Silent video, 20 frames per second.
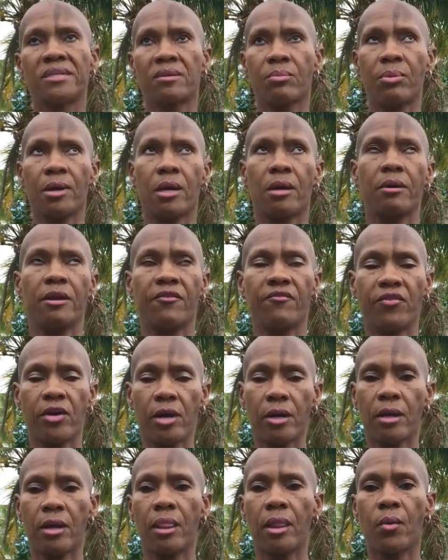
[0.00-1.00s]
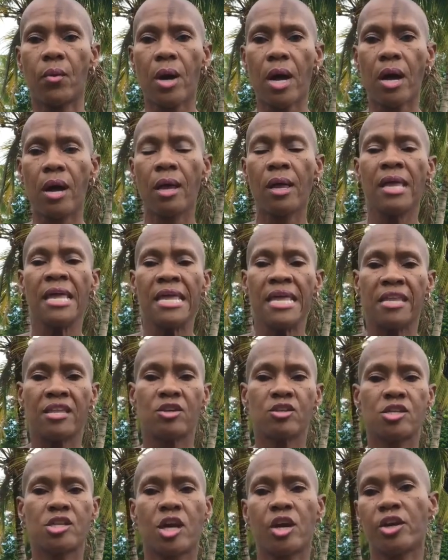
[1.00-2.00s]
a big old inverter on the wall.
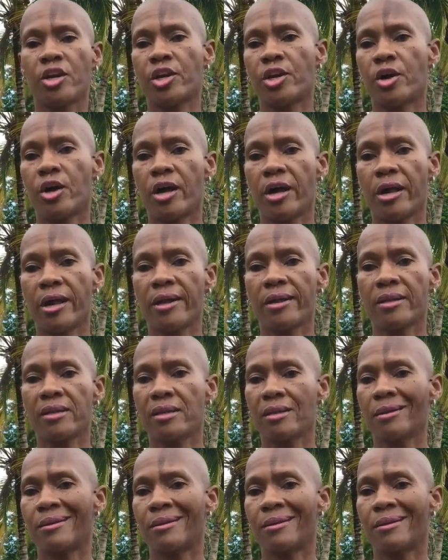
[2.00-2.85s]
You turn it on,